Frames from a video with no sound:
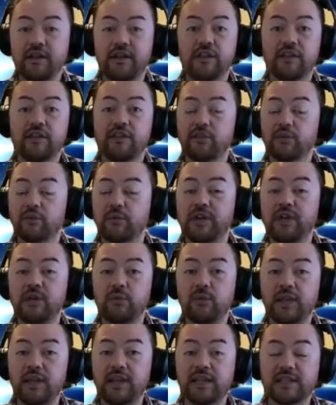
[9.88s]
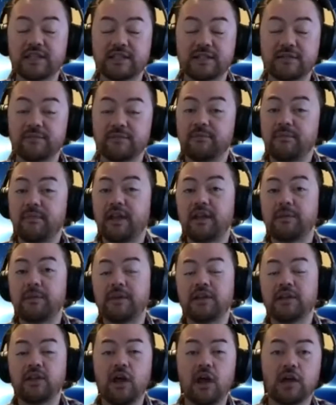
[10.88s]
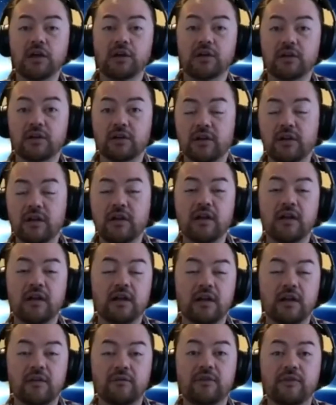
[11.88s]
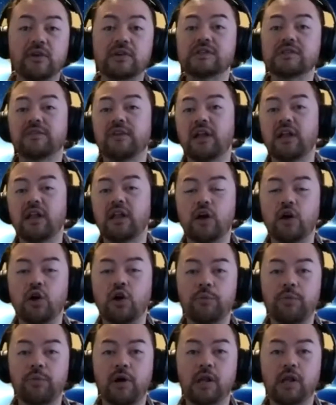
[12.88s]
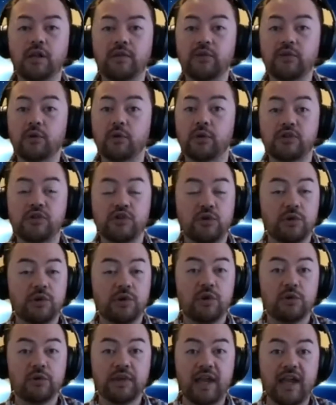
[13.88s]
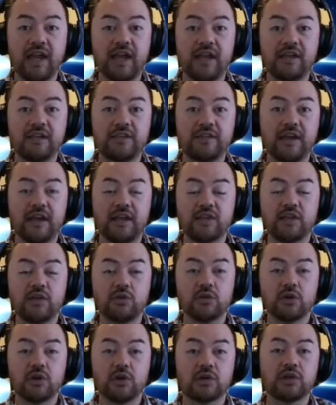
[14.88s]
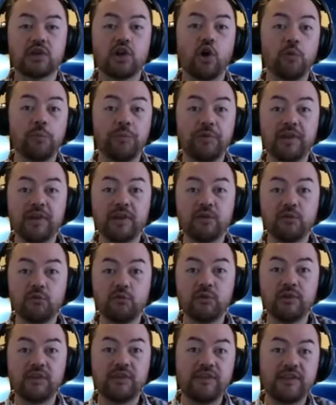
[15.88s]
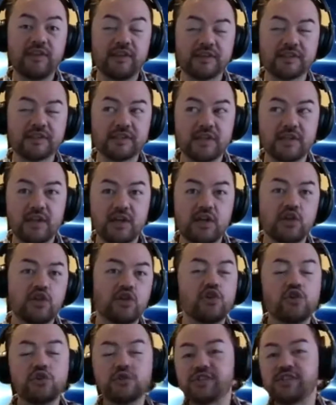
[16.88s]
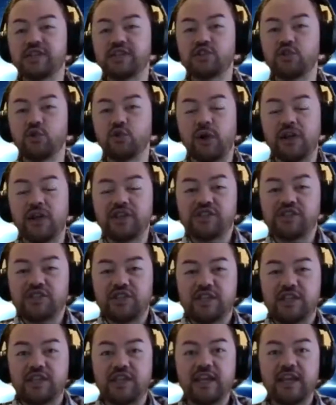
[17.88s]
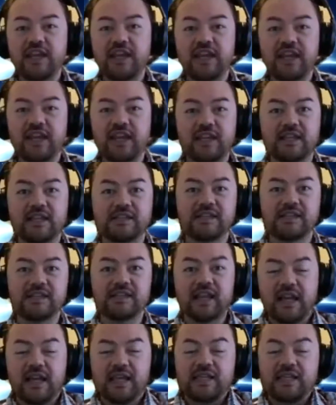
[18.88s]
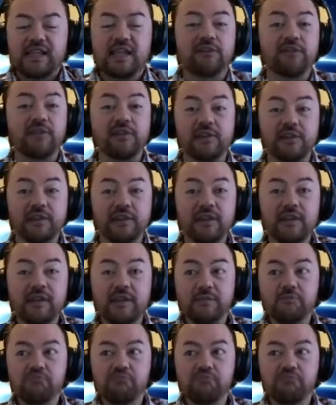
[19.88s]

three weeks, maybe longer. Uh, first of all, I hope all of you are doing okay, that you are coping with this new situation. This is uh, definitely